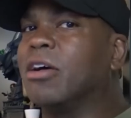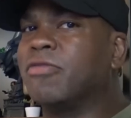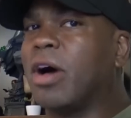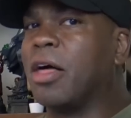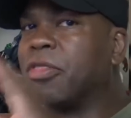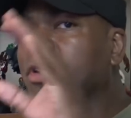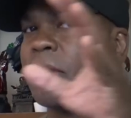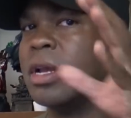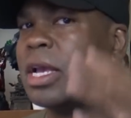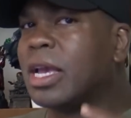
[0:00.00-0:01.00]
of
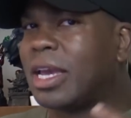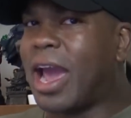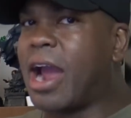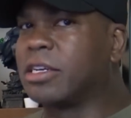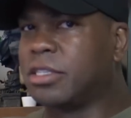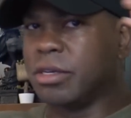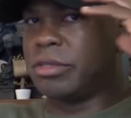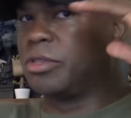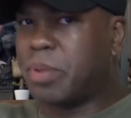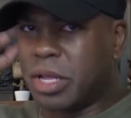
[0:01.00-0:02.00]
other
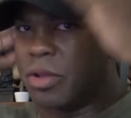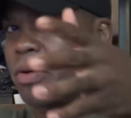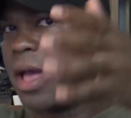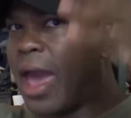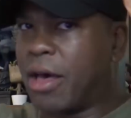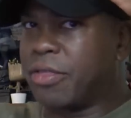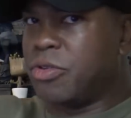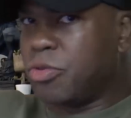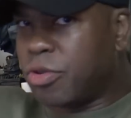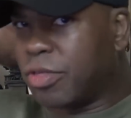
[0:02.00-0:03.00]
characters depending on how you do